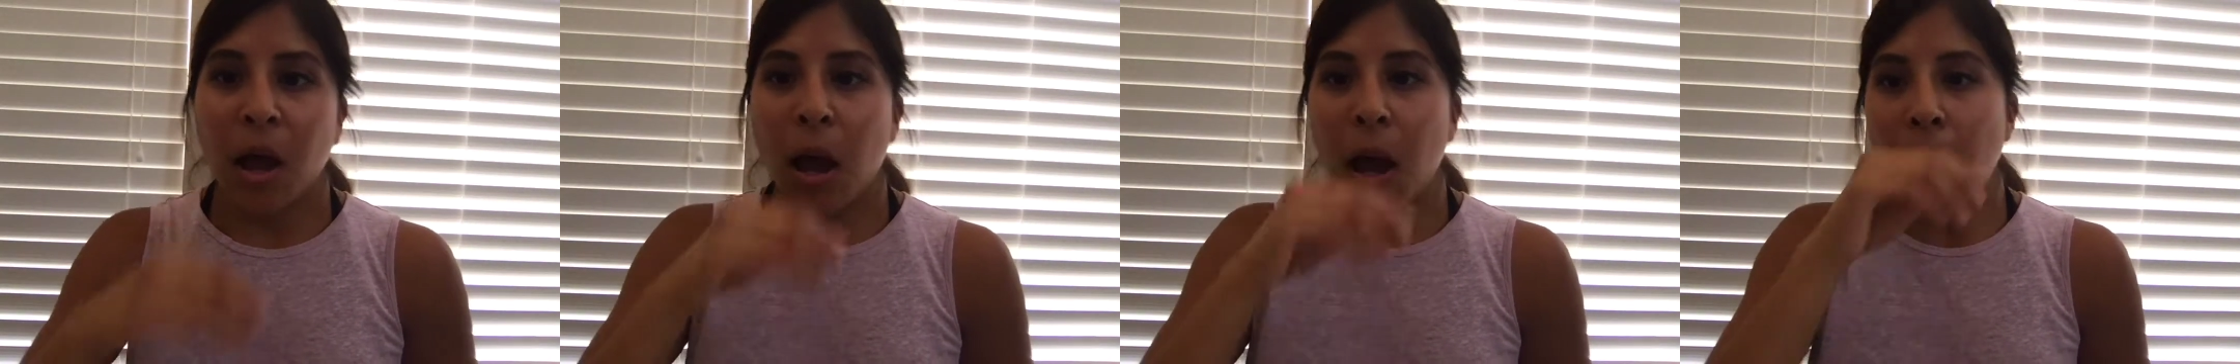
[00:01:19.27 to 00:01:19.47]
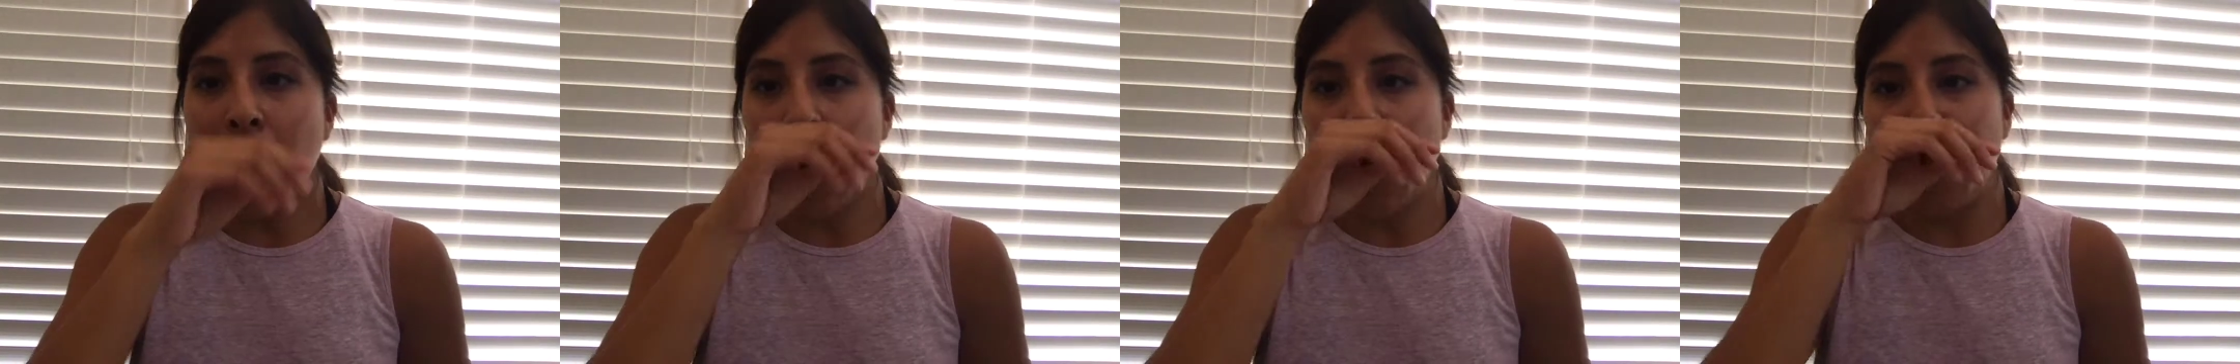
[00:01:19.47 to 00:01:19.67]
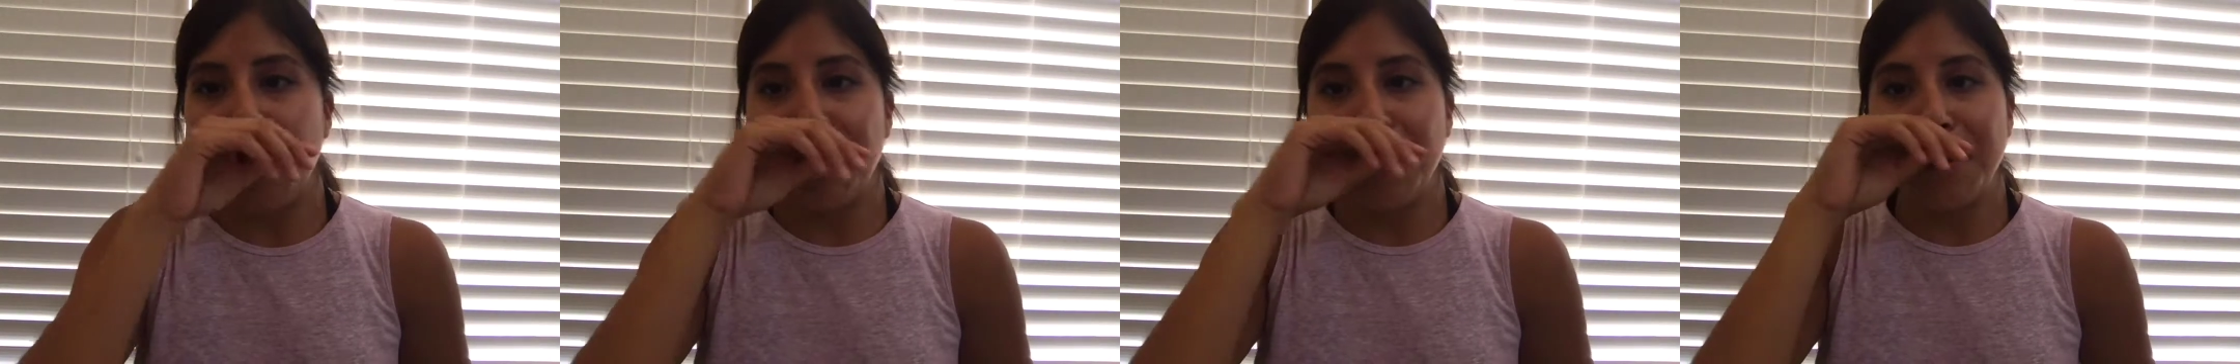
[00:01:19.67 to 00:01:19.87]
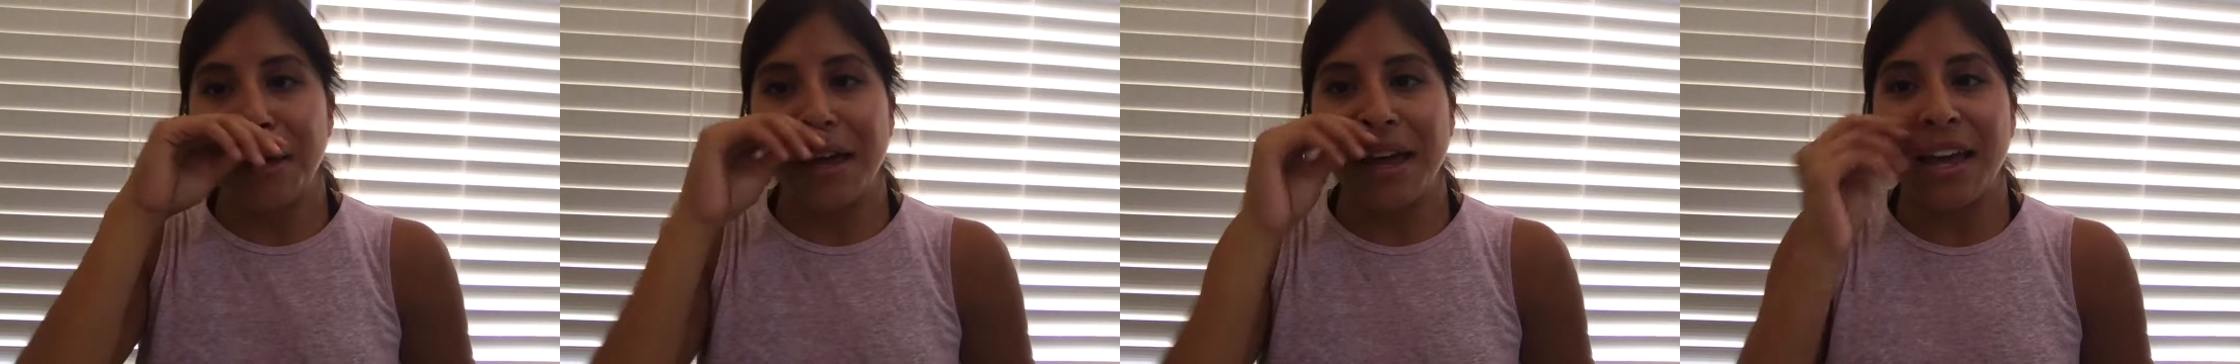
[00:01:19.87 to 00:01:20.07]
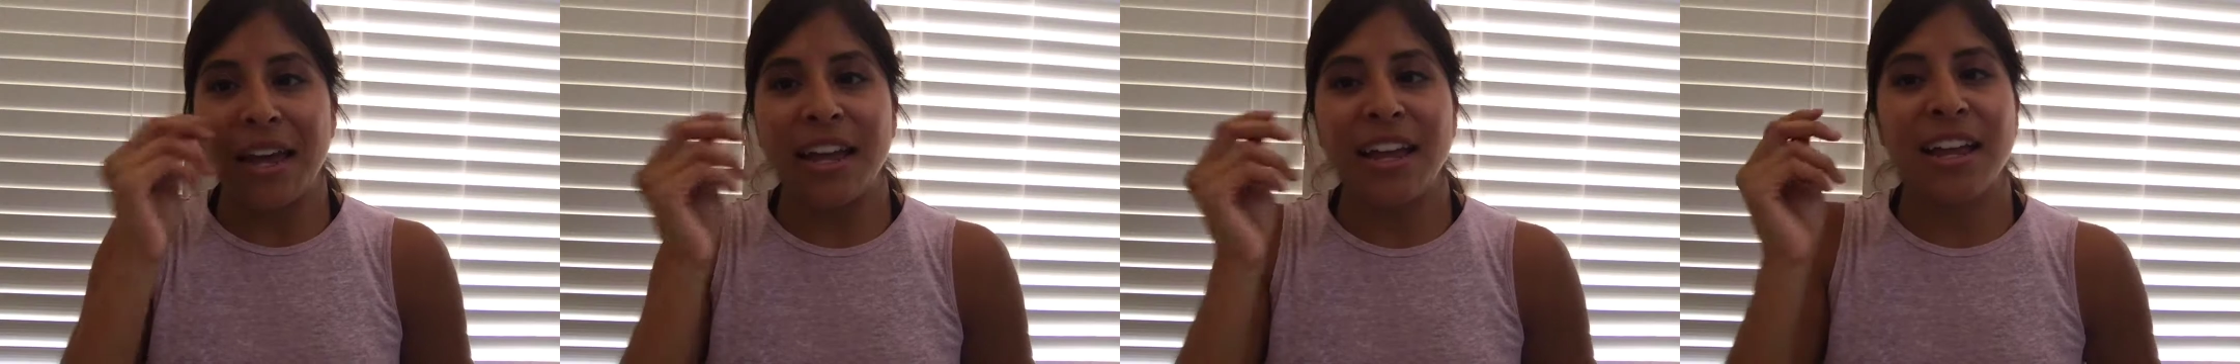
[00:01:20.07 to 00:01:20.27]
Um,
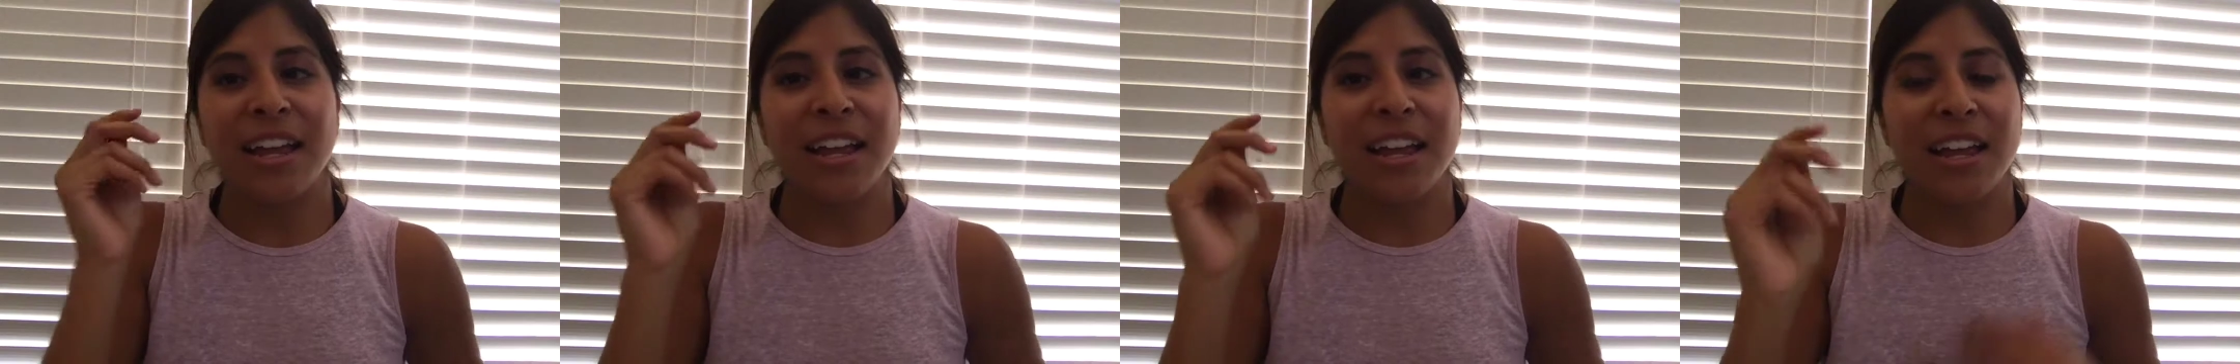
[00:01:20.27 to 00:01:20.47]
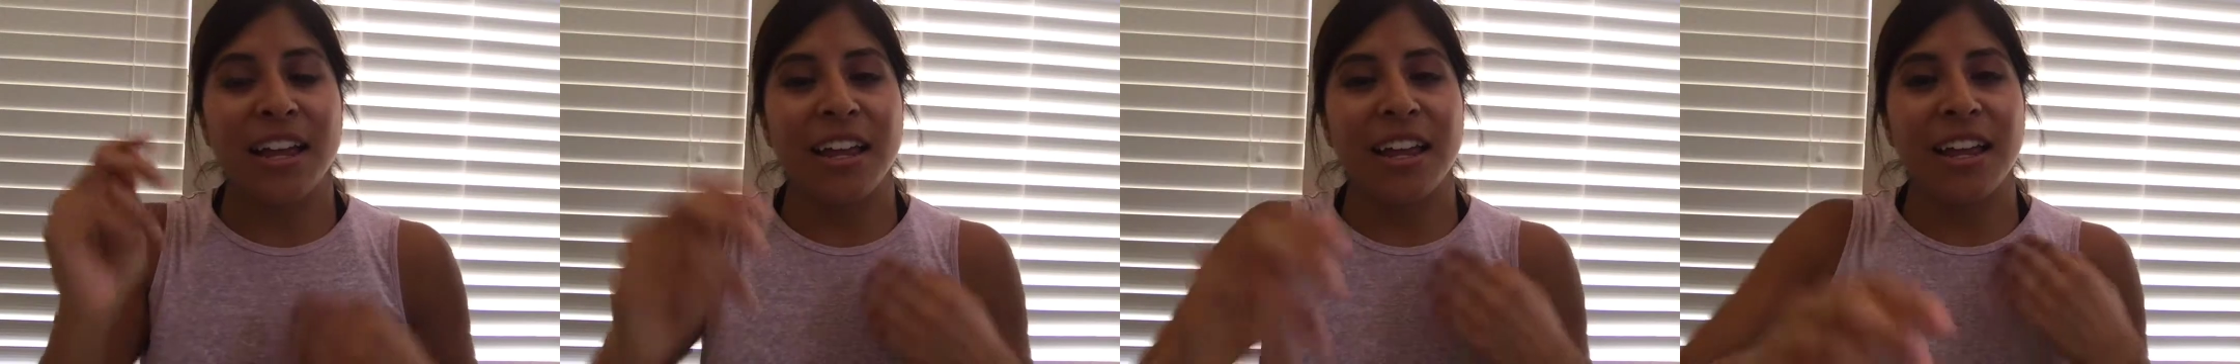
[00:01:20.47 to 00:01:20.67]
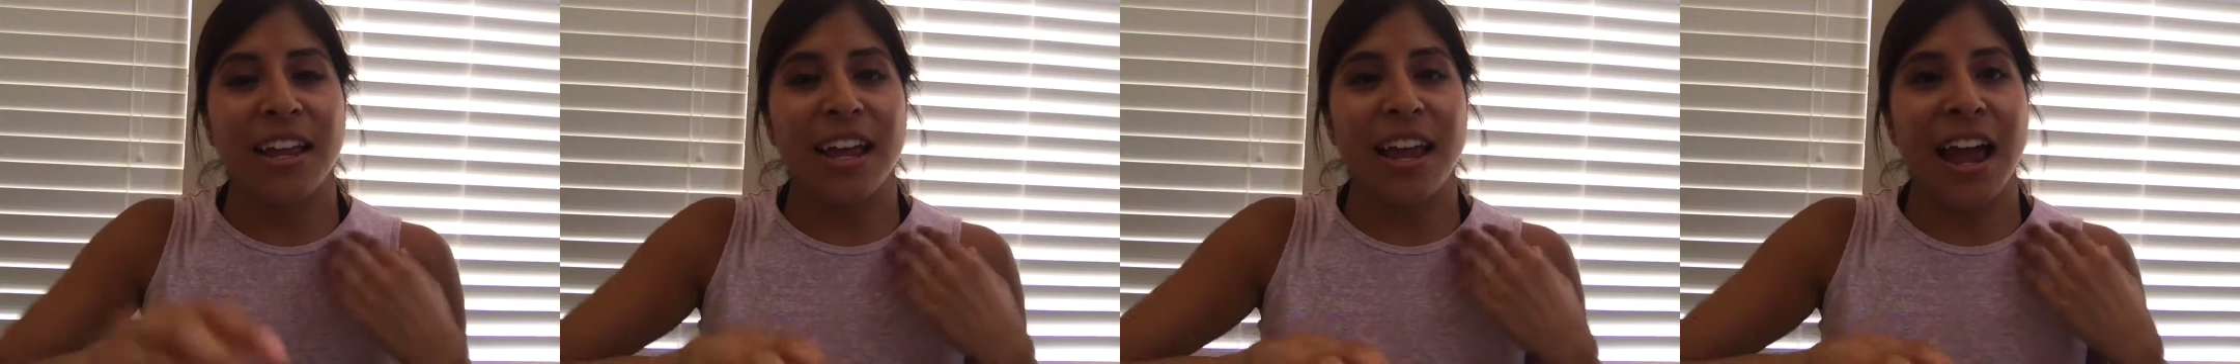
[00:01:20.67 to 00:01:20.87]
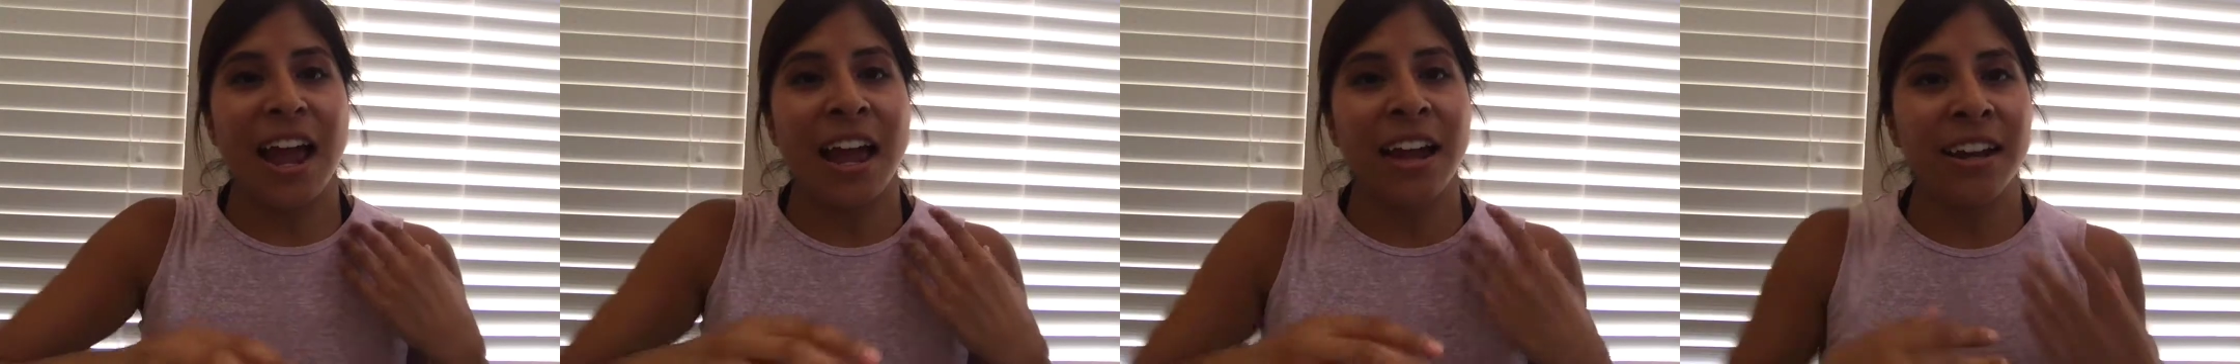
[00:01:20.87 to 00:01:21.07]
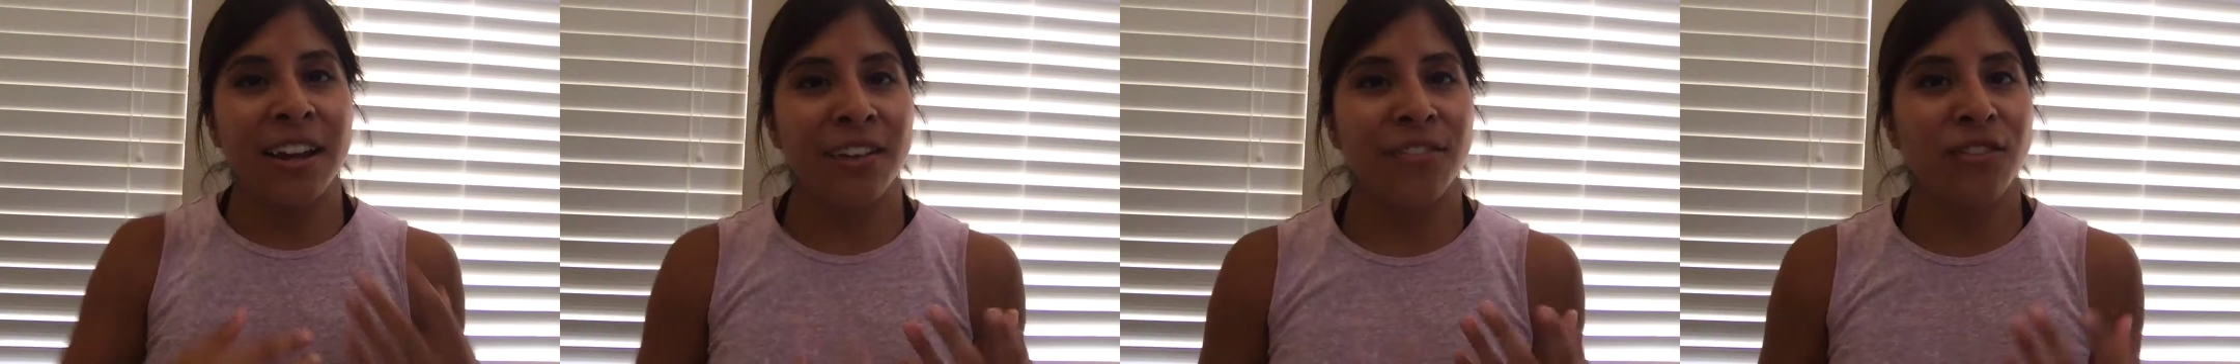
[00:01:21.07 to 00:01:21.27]

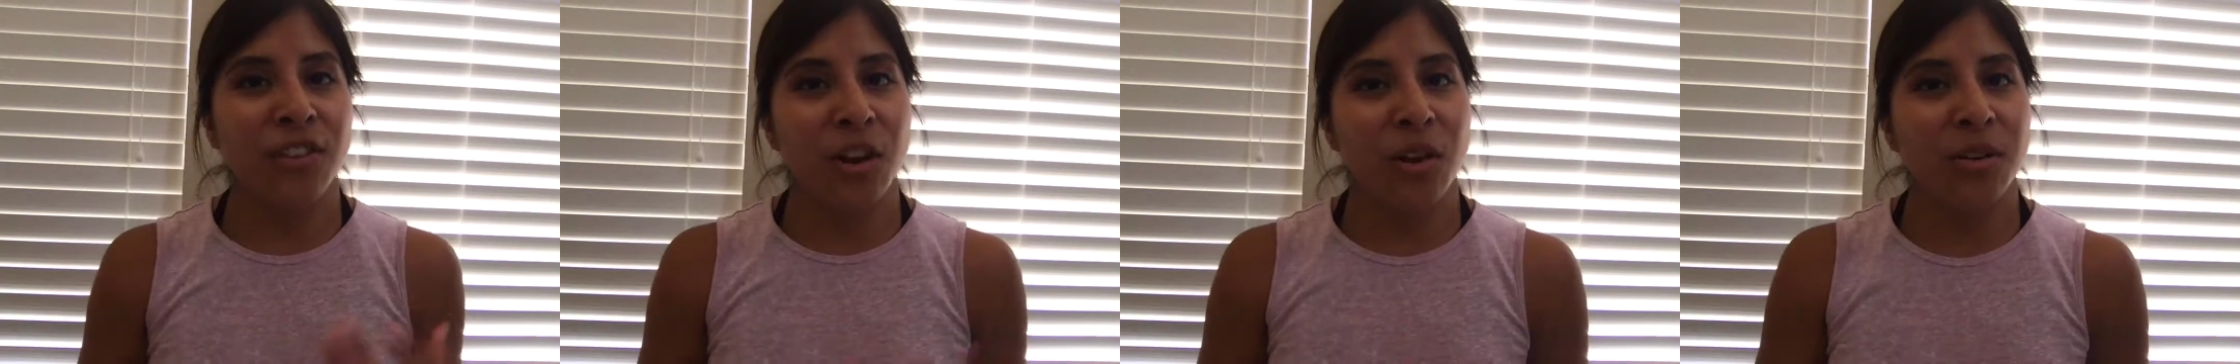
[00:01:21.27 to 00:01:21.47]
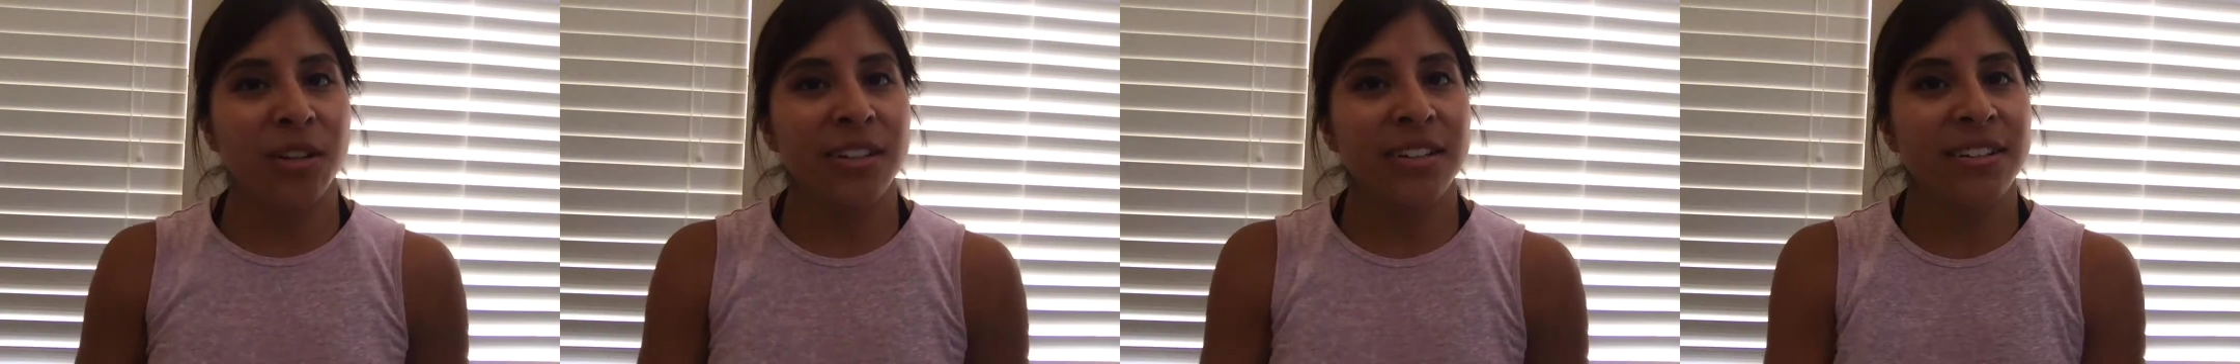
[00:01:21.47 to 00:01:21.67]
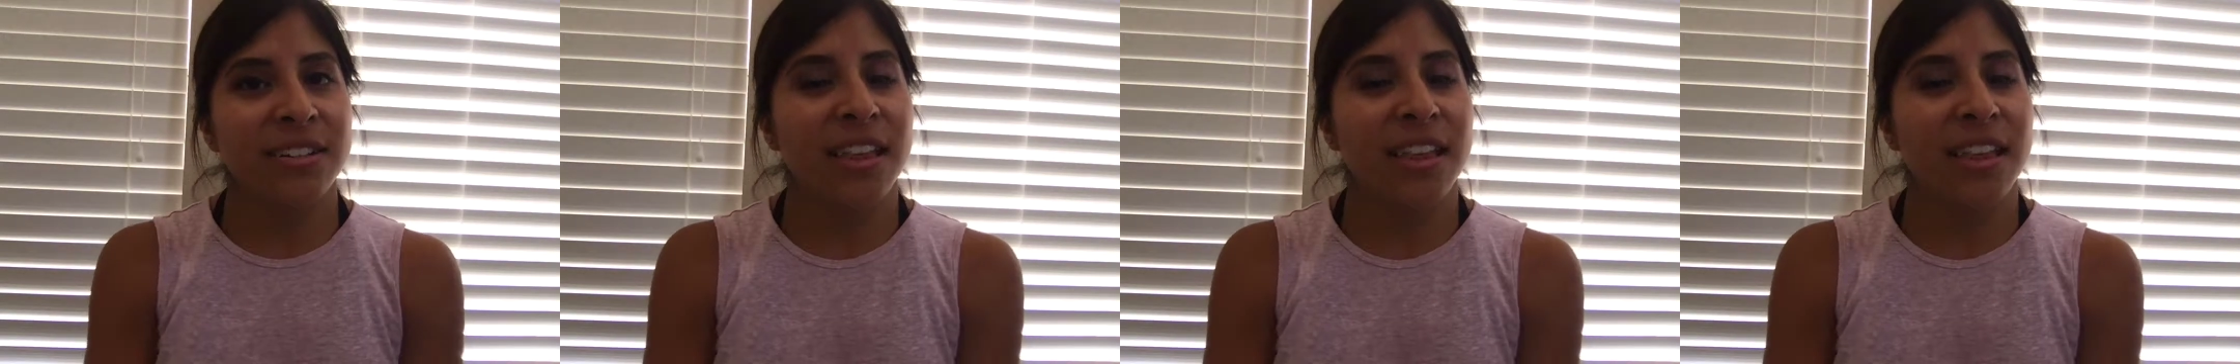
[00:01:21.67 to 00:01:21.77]
and I've noticed